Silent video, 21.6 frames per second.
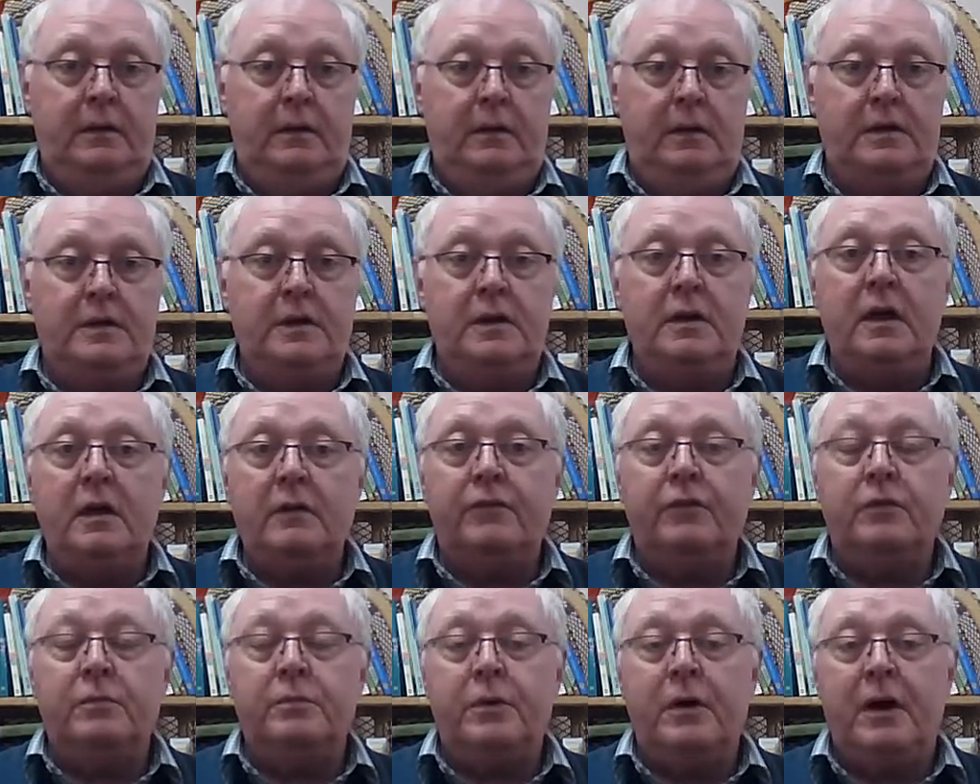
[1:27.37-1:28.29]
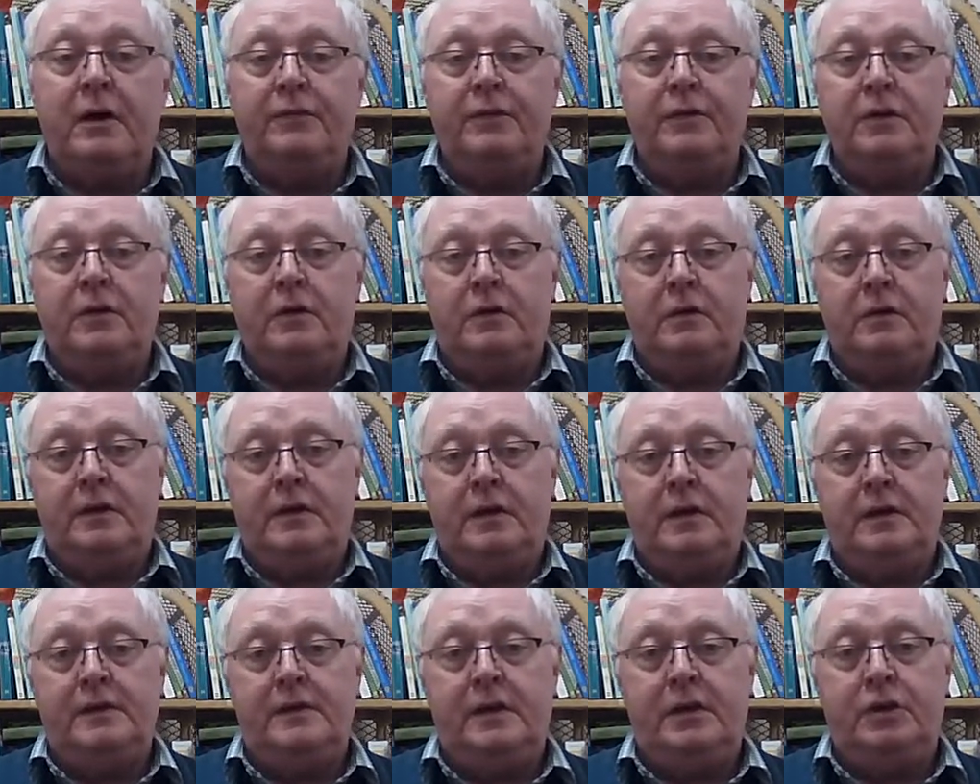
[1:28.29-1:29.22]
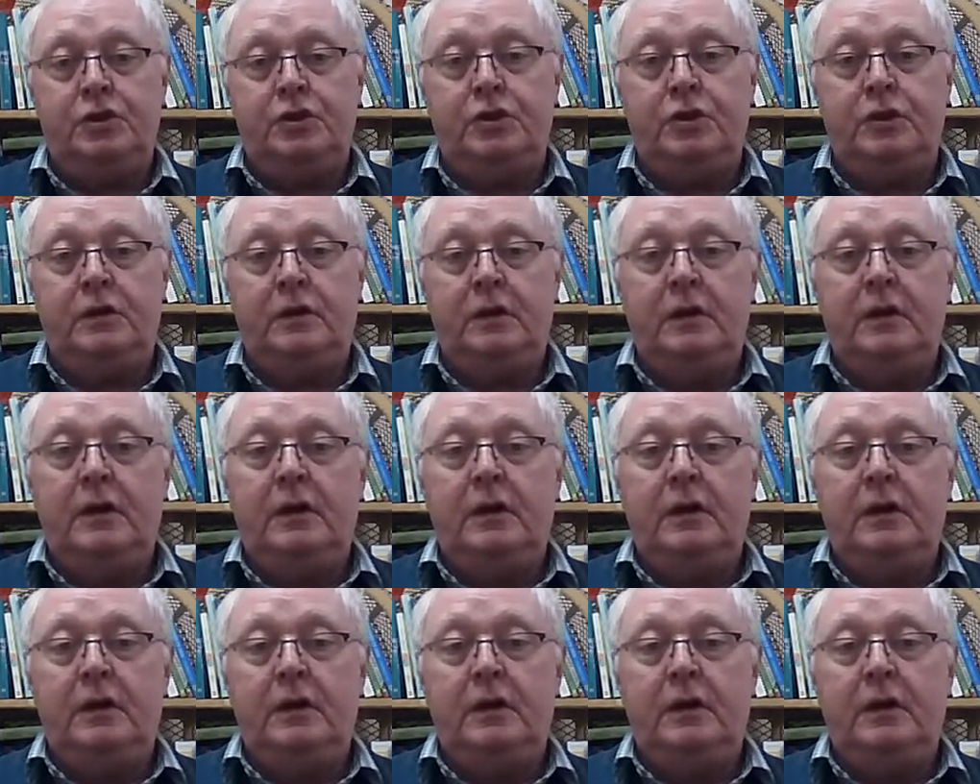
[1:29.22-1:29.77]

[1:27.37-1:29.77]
It's a not-for-profit organization,